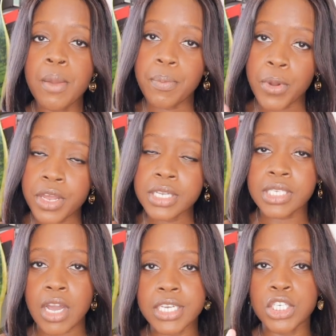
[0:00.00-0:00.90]
Put
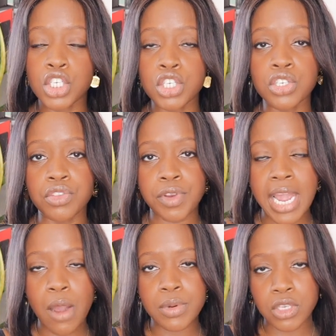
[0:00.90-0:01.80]
aside 2 to 3
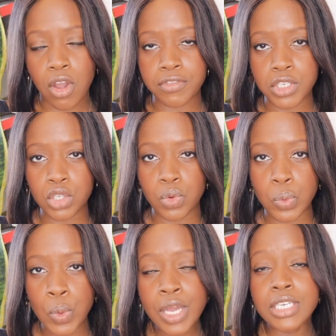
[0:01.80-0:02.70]
hours after
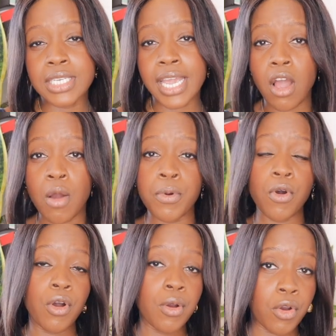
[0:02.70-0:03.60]
school to get up
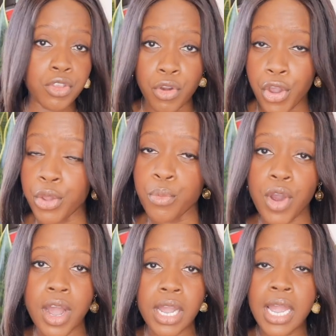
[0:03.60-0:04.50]
on your
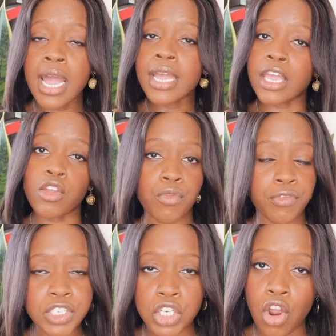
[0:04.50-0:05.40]
homework, get your
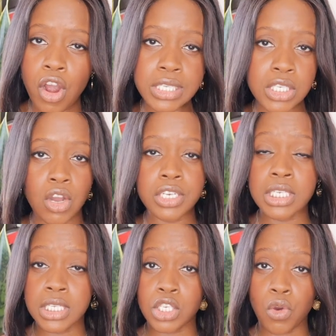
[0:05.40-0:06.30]
revision card started
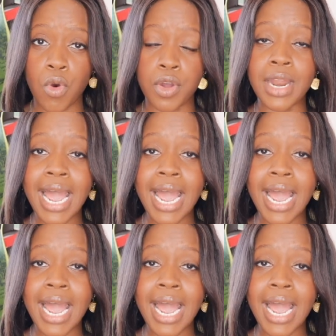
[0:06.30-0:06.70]
and so on.